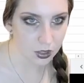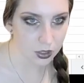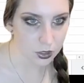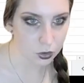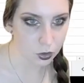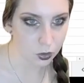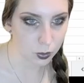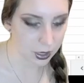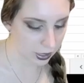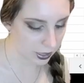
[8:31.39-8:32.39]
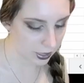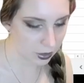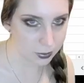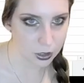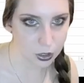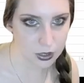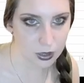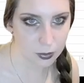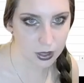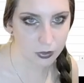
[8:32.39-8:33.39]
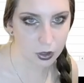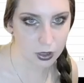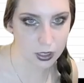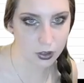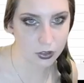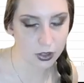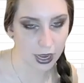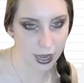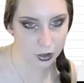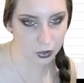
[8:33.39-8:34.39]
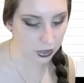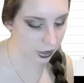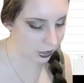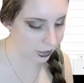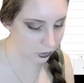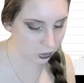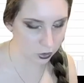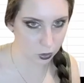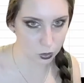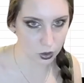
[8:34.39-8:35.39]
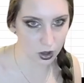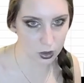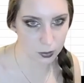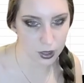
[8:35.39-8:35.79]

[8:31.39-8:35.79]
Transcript: Control Y, and let me show you something. If you click on the header, that'll actually do the whole column.